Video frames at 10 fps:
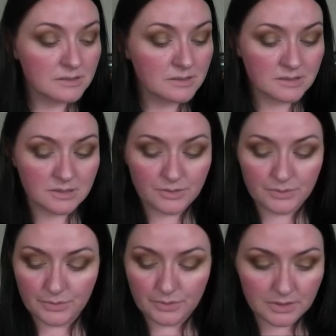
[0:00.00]

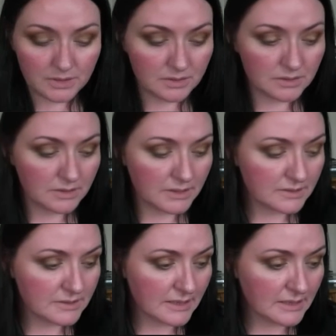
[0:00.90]
So
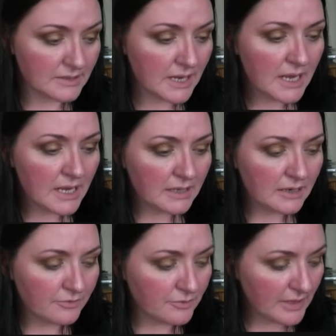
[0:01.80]
that's that.
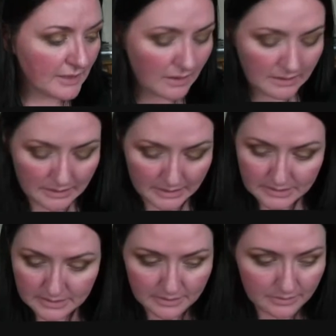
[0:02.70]
Now for my
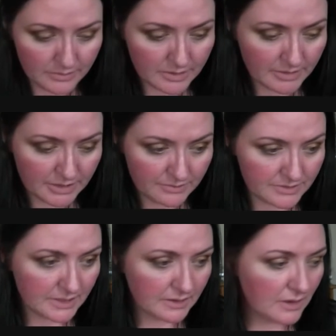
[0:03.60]
highlight, what am I
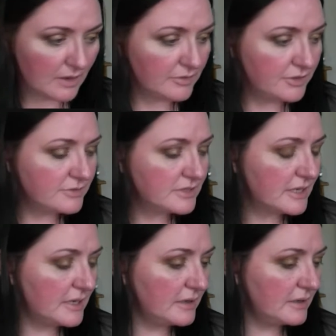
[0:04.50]
using? I'm
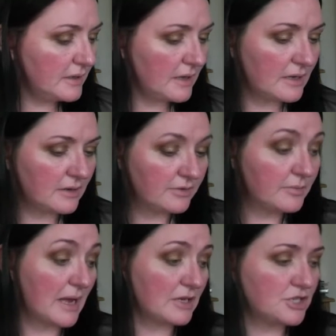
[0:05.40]
using another
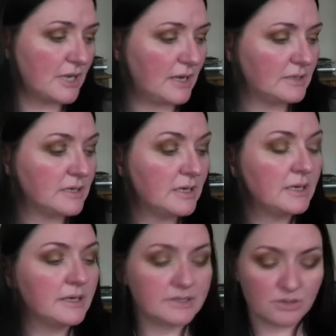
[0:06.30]
MAC shade.
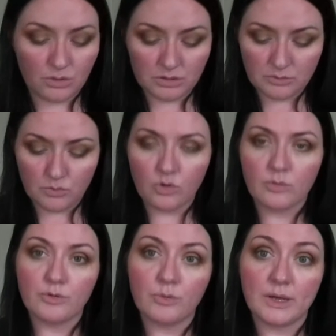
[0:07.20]
It's called a
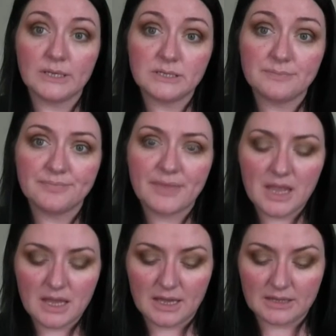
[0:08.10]
Warmer White,
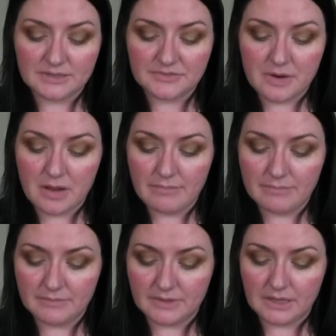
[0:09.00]
and it's
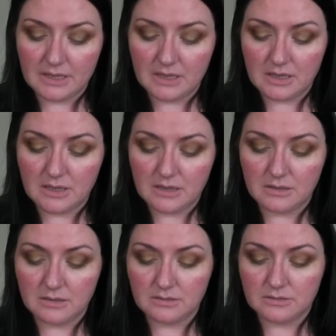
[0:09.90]
from the
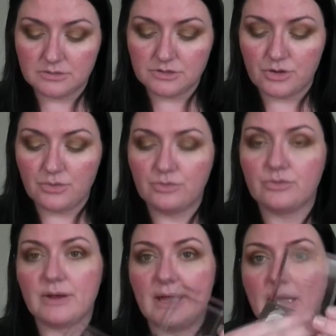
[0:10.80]
Tone
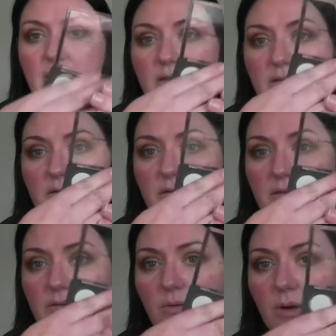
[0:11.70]
Grey
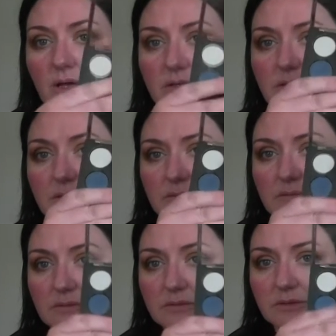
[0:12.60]
Quad.
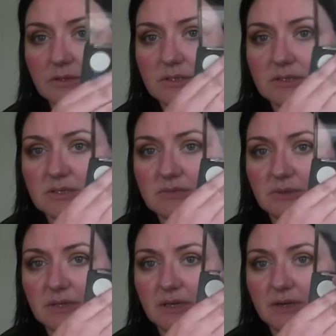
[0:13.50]
It's this
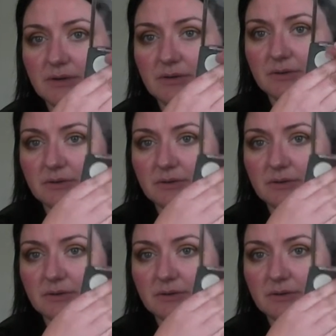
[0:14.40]
one here.